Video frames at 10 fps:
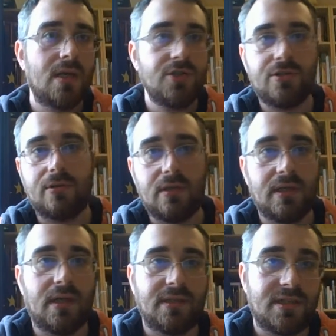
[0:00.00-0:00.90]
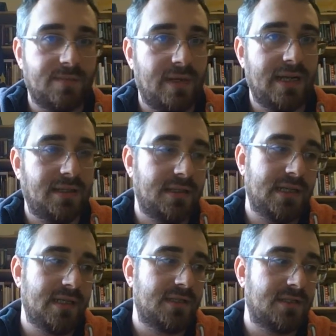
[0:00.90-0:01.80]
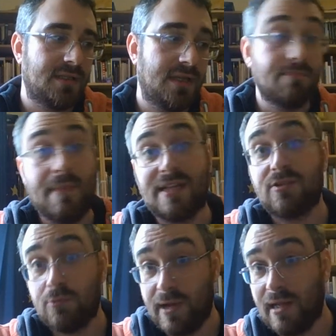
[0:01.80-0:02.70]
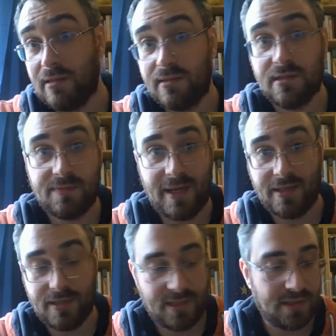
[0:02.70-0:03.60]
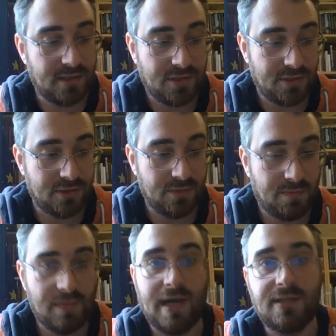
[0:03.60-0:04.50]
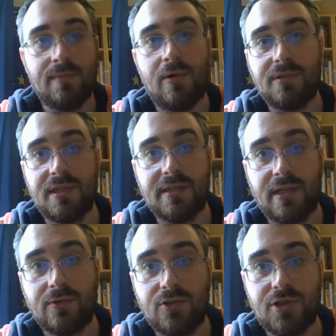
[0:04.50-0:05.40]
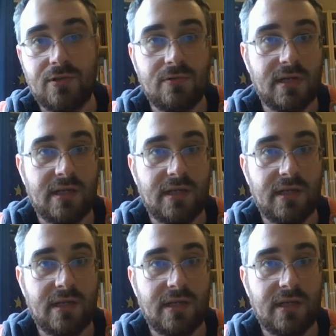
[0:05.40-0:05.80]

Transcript: Sure, despite this immense wealth, the Spaniards tended to bite more than they could chew,